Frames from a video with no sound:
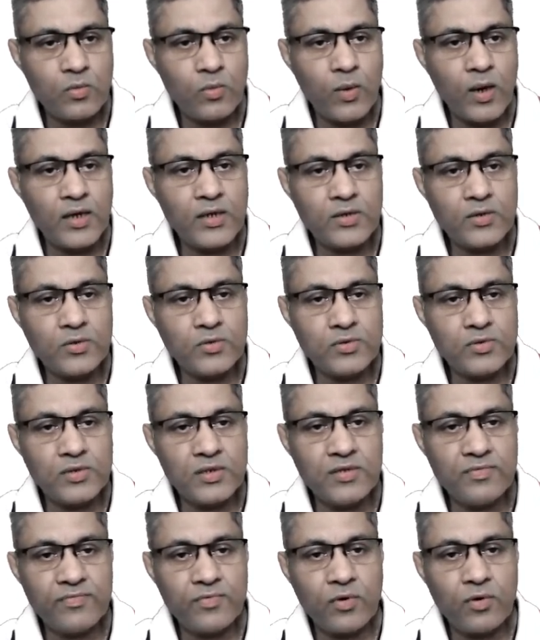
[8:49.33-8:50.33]
1, 2,
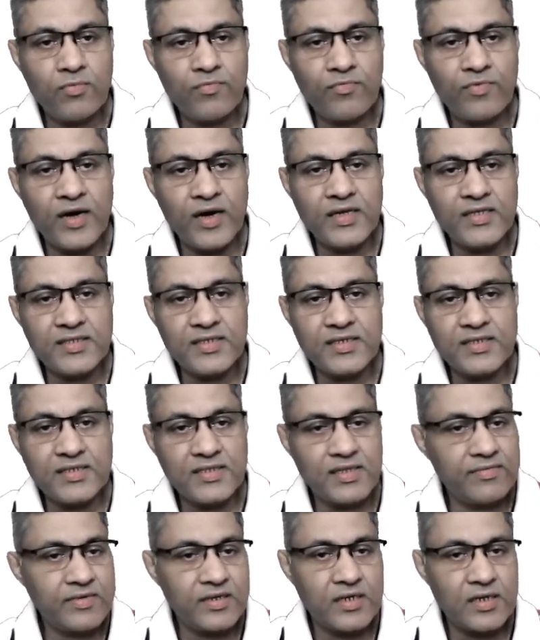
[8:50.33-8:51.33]
3, 4, 5, 6,
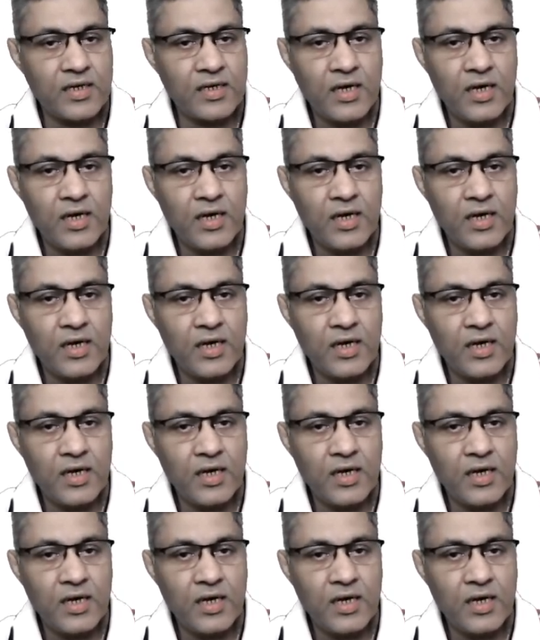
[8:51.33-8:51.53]
7.